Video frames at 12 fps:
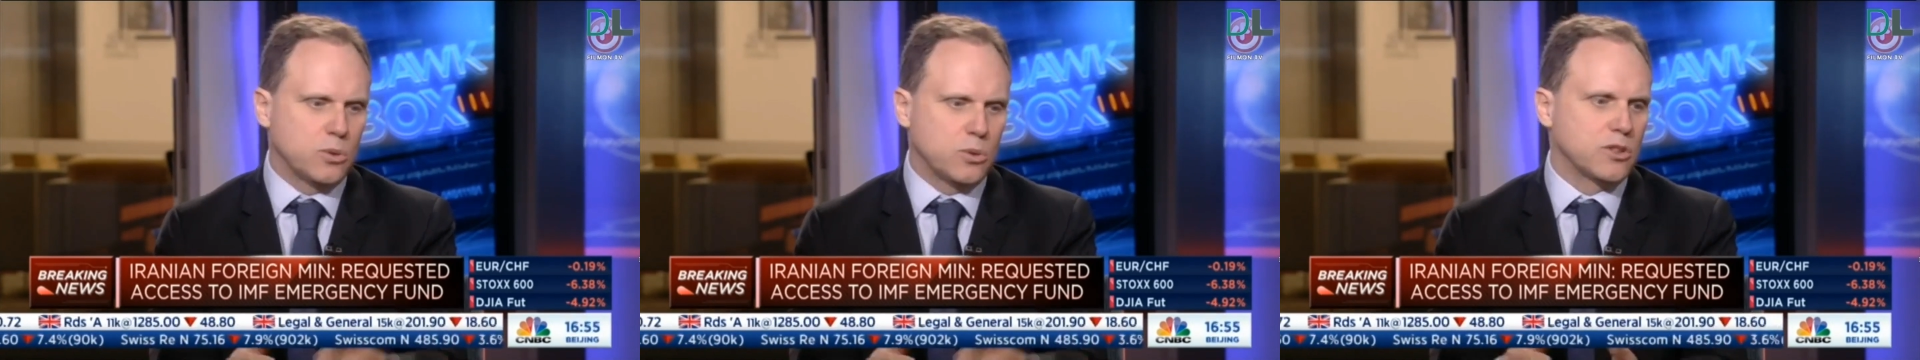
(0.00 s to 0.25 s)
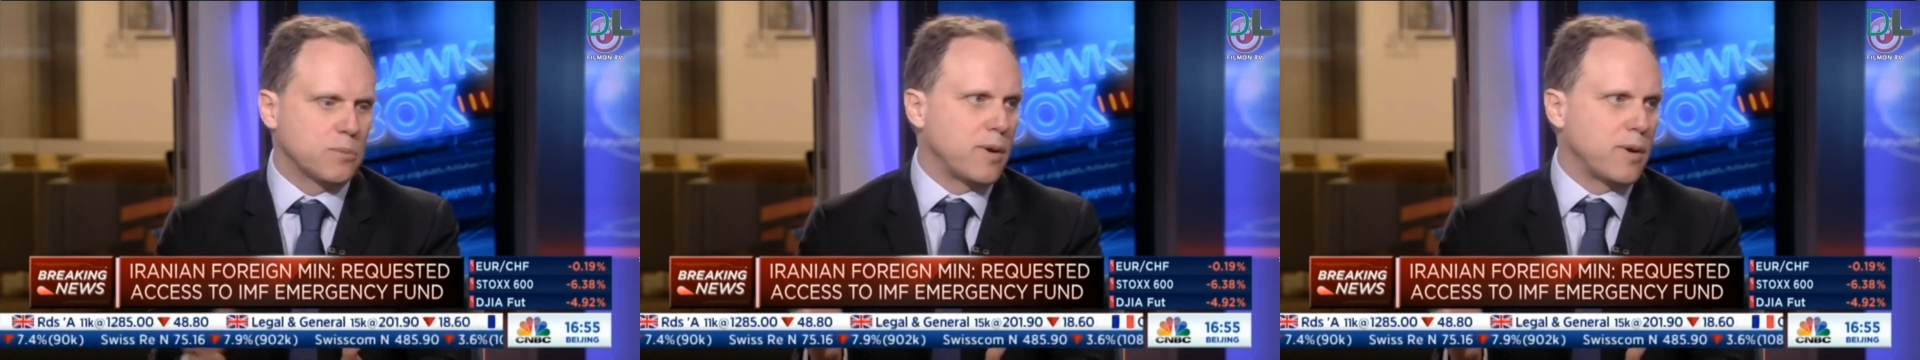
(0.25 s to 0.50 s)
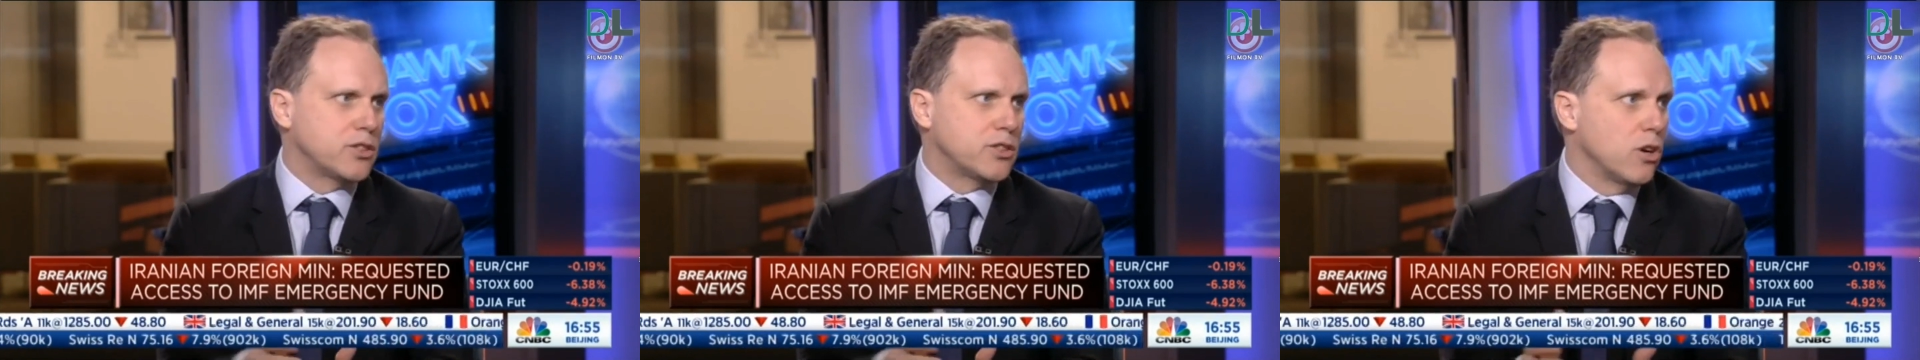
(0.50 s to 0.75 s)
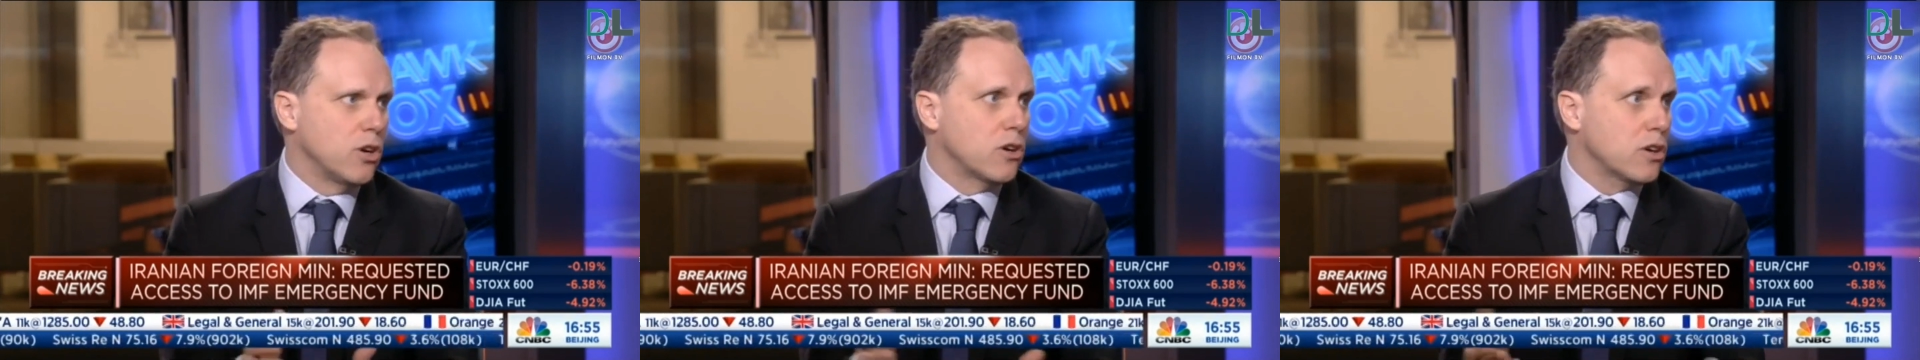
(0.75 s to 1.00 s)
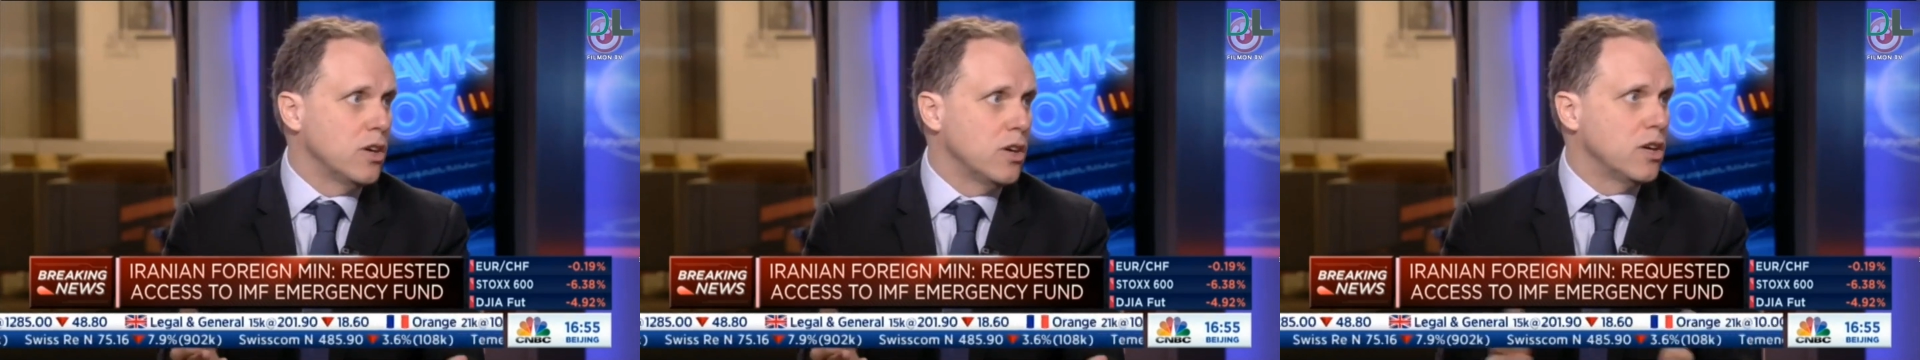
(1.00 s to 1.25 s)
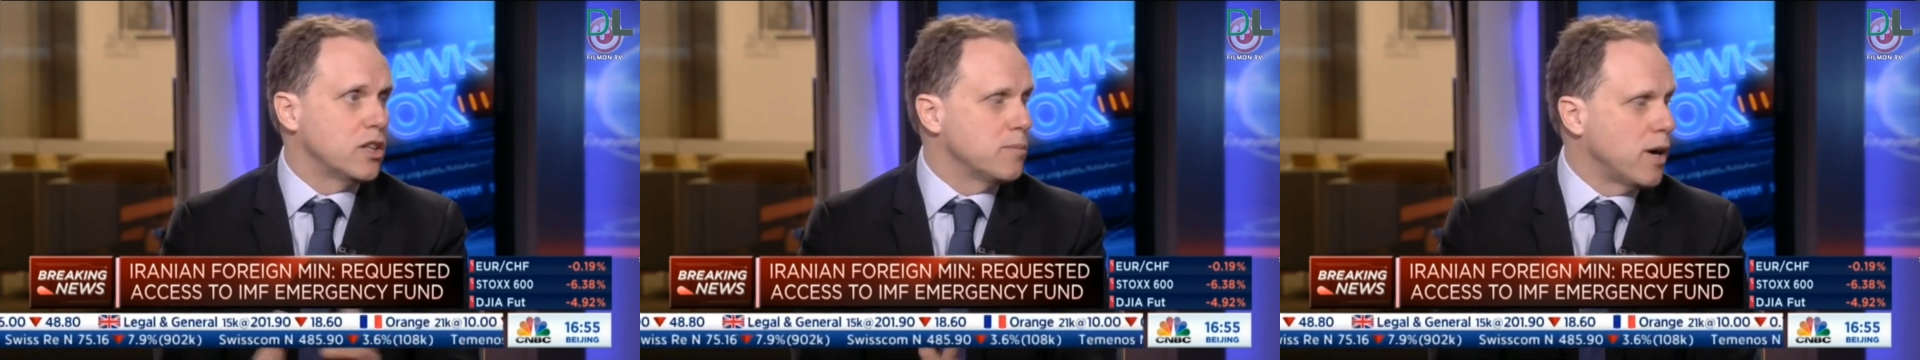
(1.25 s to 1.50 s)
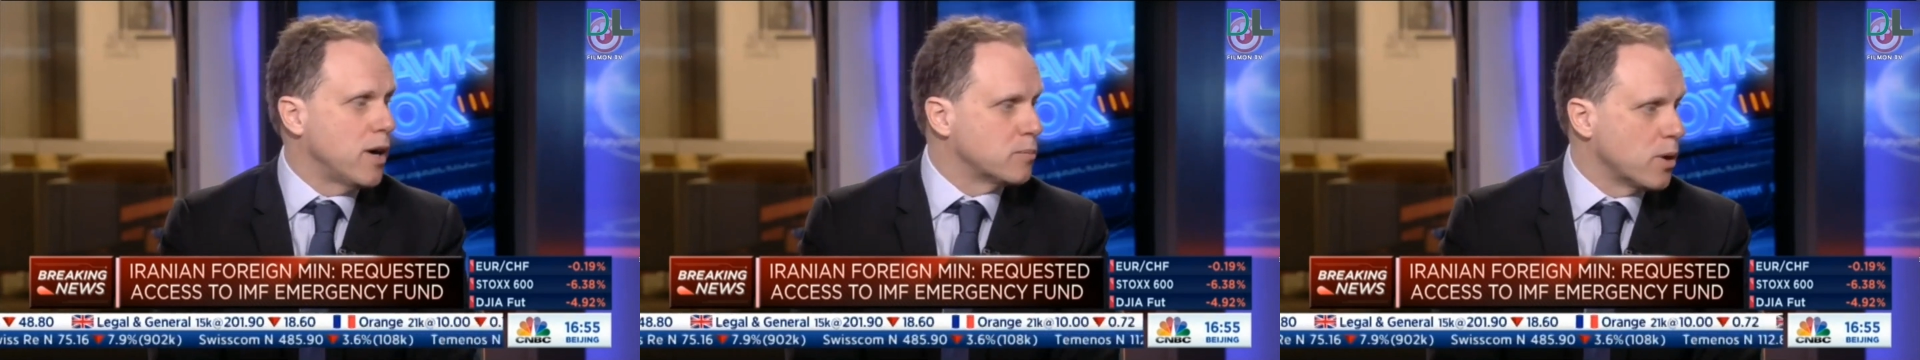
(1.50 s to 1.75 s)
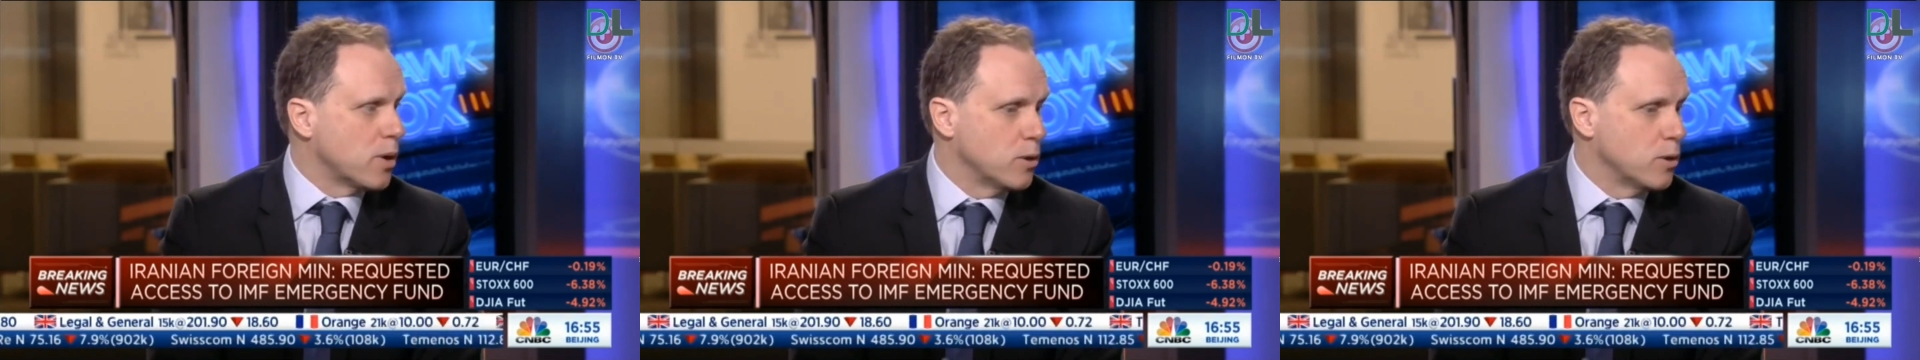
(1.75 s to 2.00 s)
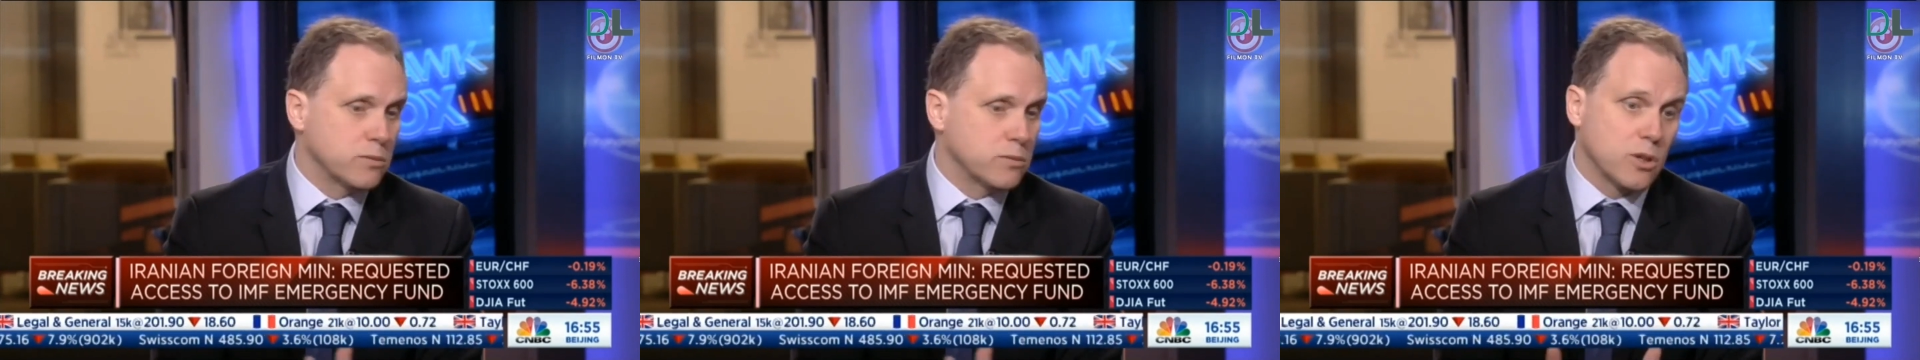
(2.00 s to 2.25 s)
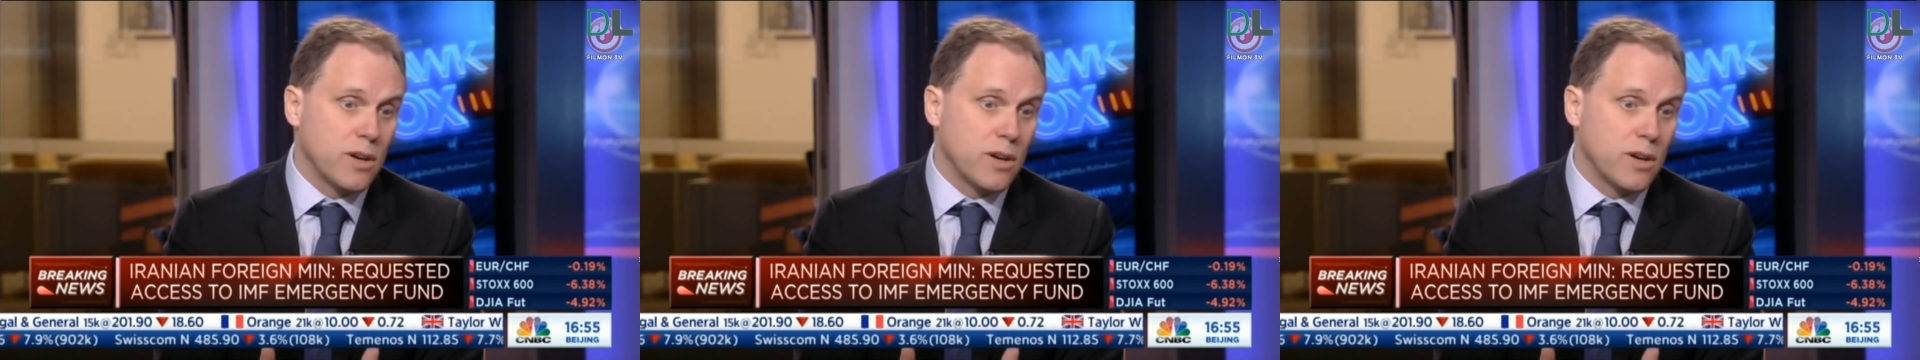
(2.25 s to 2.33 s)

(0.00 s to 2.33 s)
to a supply shock, a demand problem.